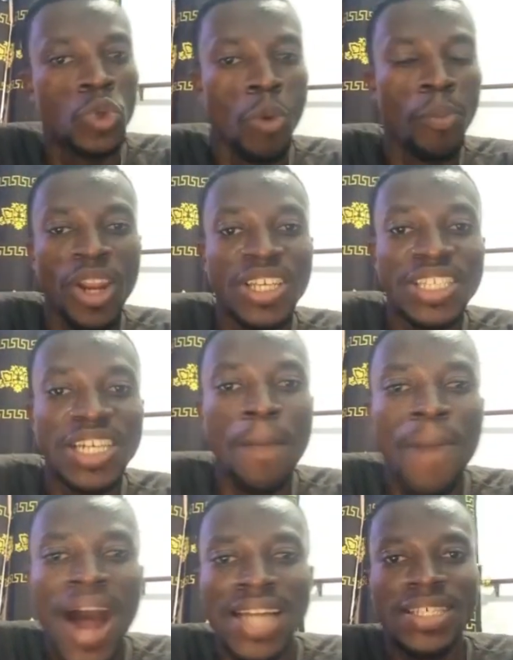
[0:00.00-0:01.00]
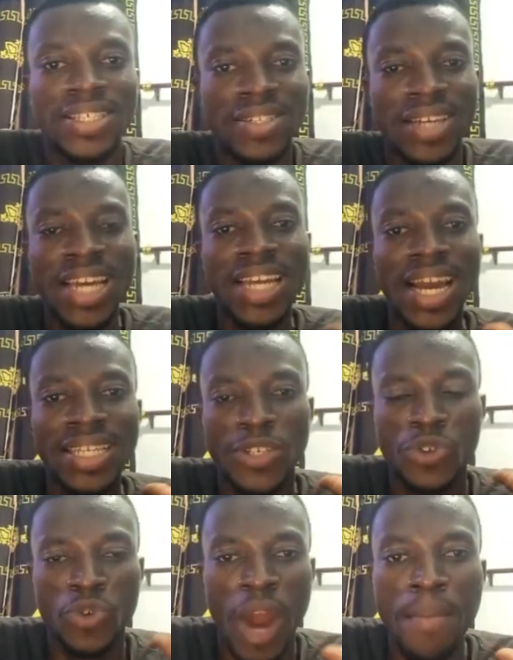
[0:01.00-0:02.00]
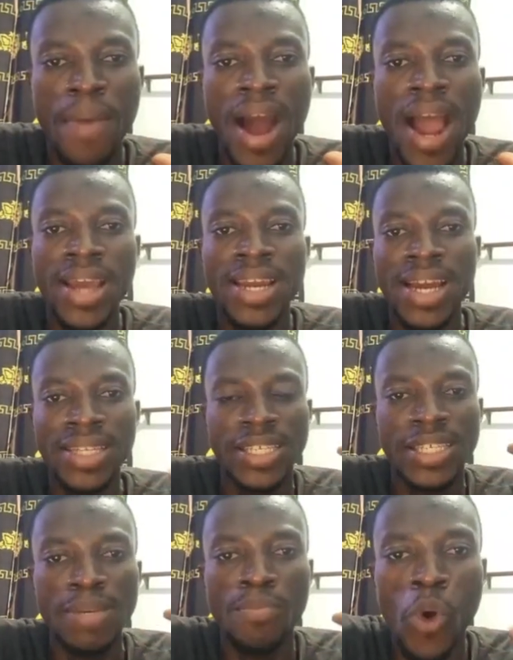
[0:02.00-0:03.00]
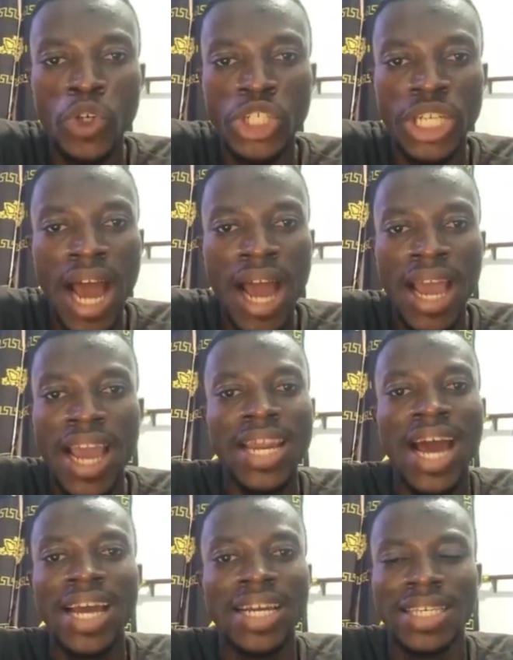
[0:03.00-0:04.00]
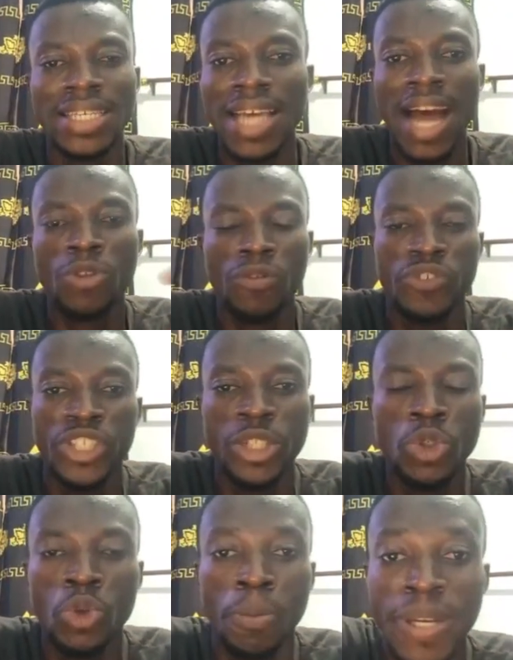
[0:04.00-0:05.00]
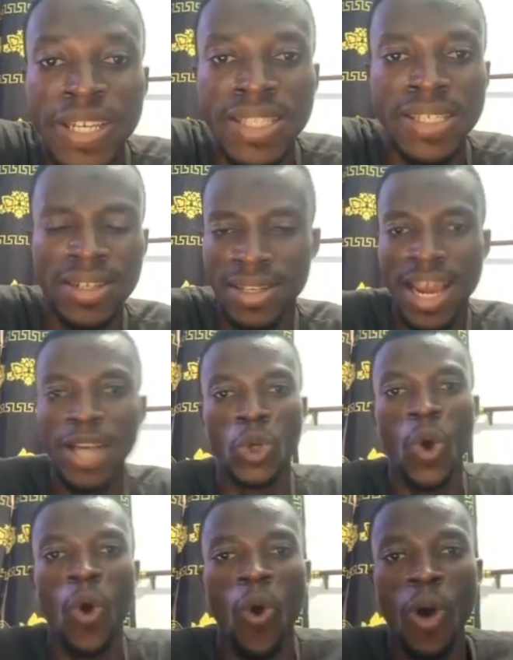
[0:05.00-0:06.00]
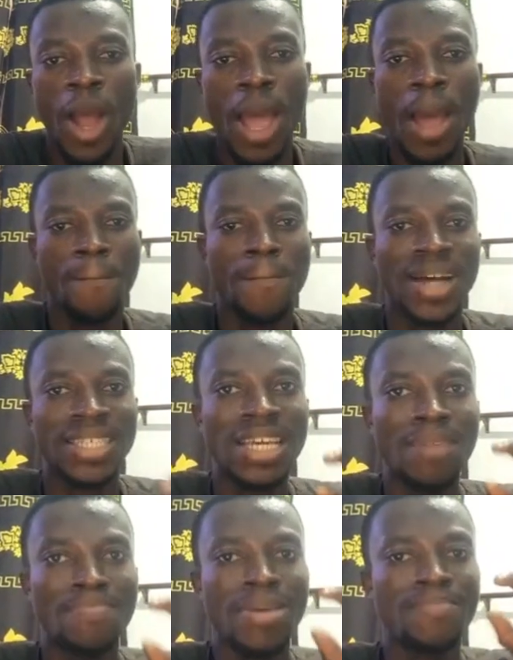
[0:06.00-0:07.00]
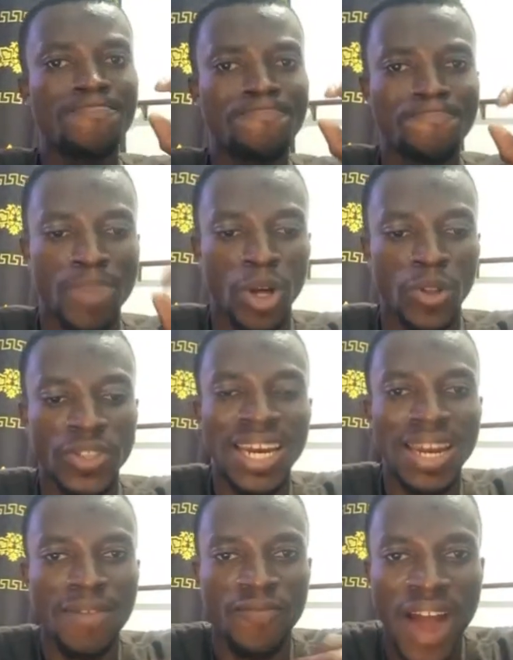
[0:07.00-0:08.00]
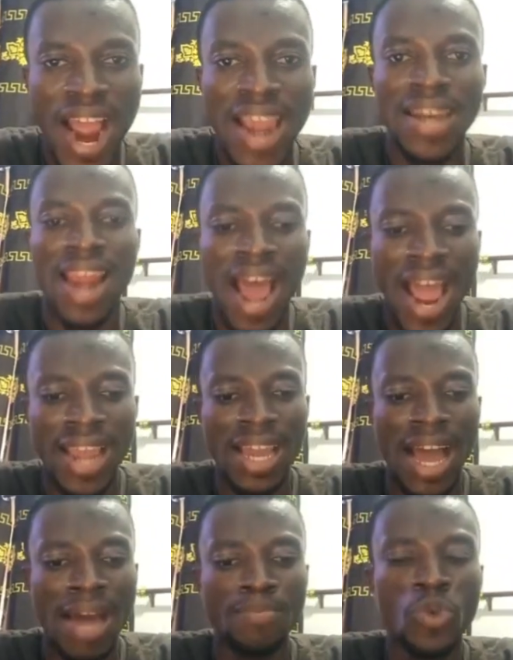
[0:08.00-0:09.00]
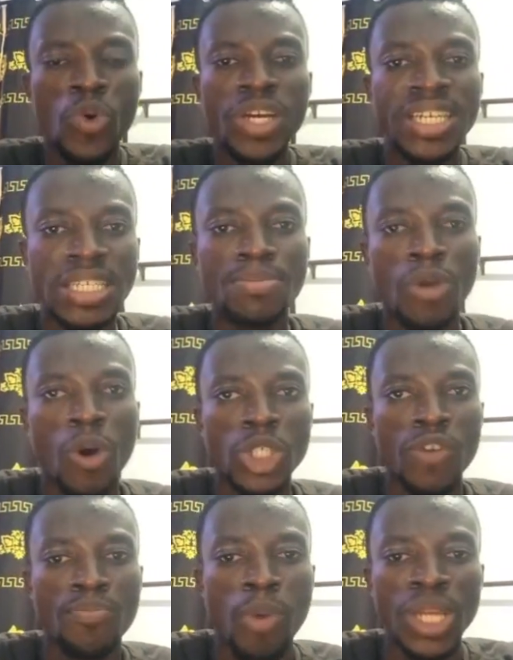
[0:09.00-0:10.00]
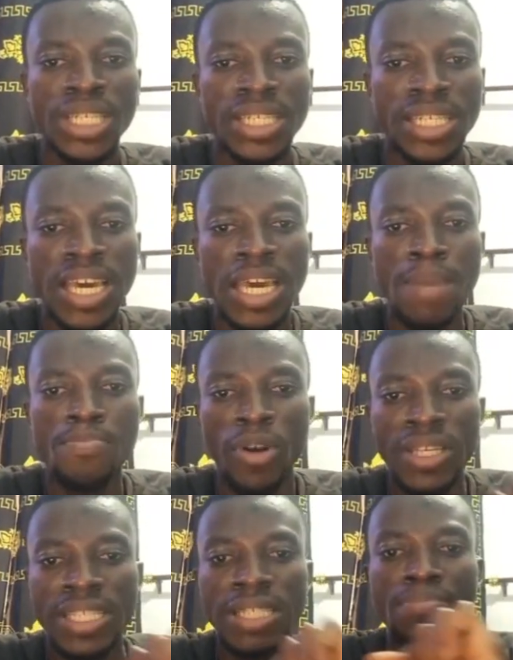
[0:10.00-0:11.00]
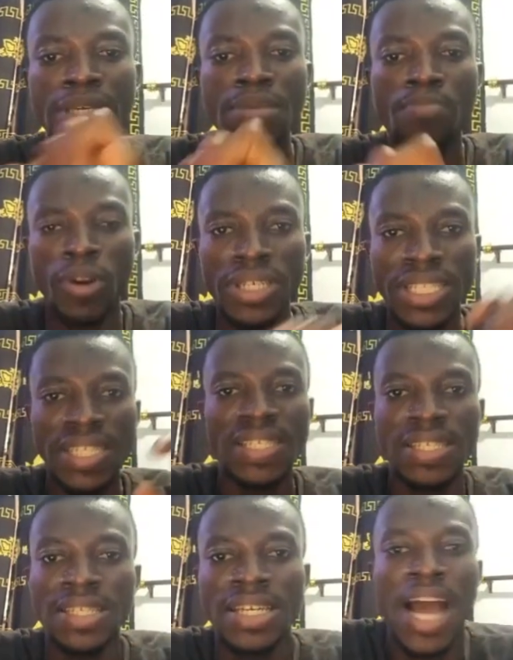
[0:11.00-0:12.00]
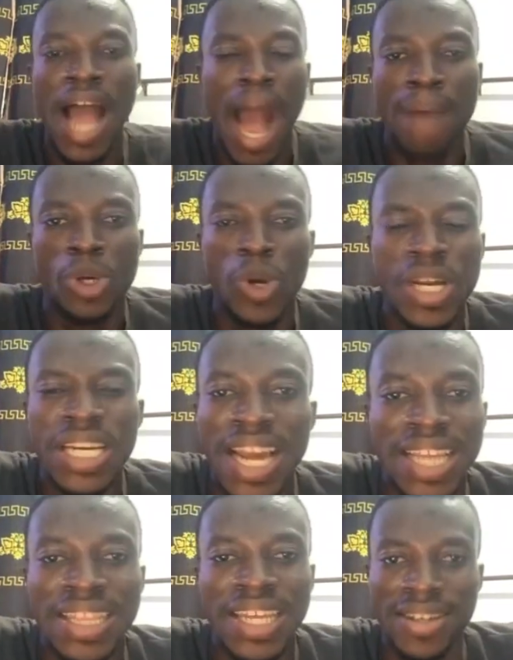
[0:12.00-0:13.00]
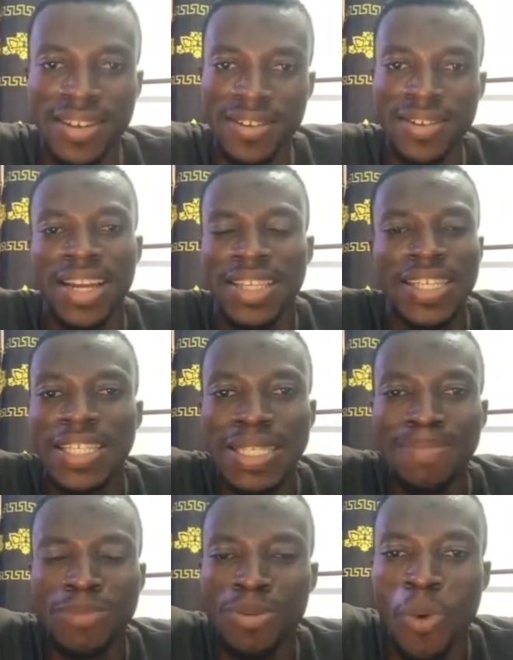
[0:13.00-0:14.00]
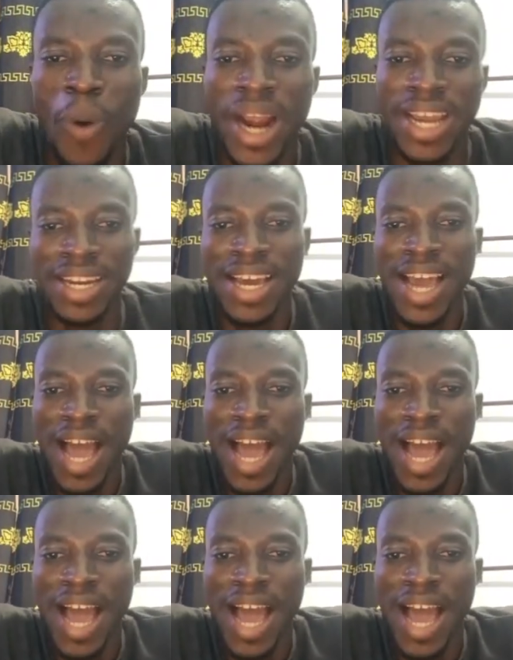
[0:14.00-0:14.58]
to political parties, and either it is tribal, either it is emotional, either it is out of sheer stupidity. That's all. But see, you build a fine line. I'm doing this because of policy A, policy B, policy C. Absolutely nothing. Nothing seems to be working.